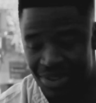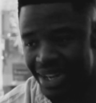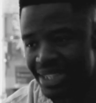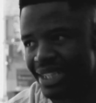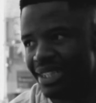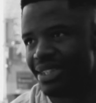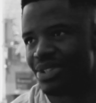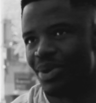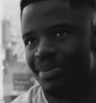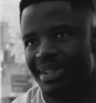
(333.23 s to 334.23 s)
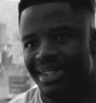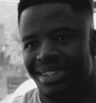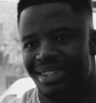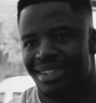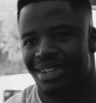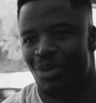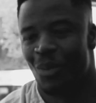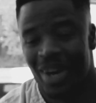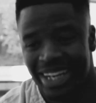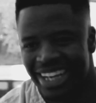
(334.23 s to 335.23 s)
head writer. He just told me,
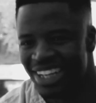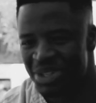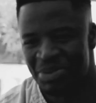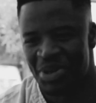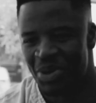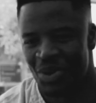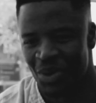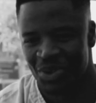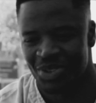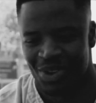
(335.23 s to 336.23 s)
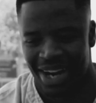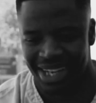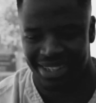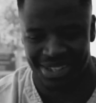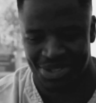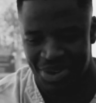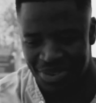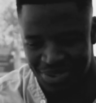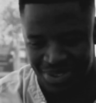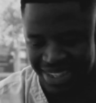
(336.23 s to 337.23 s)
one day he told me, go write a
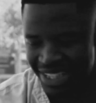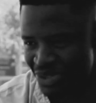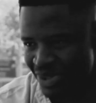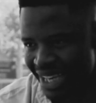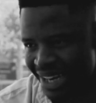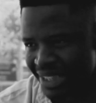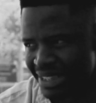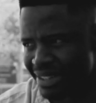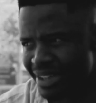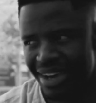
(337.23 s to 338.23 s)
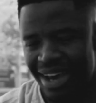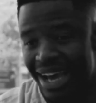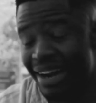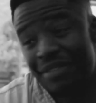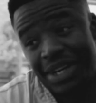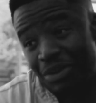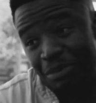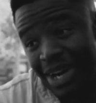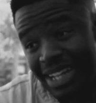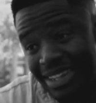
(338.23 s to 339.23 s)
story for these 3 characters. And I felt out
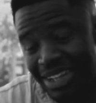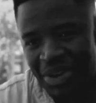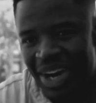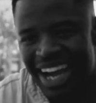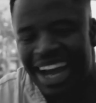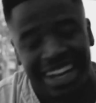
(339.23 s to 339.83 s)
of breath, I